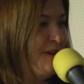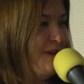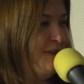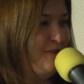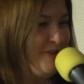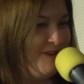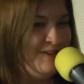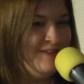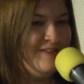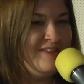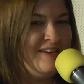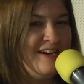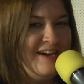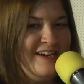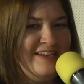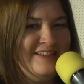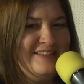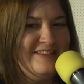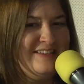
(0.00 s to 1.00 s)
your
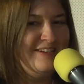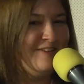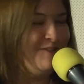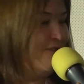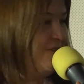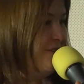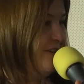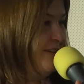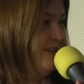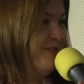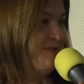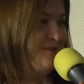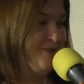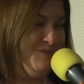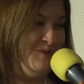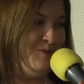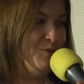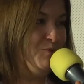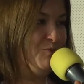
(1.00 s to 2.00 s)
insights and learnings
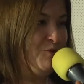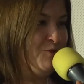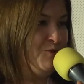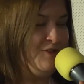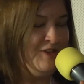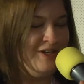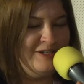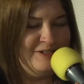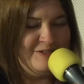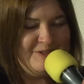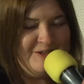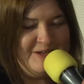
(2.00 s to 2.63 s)
from this project.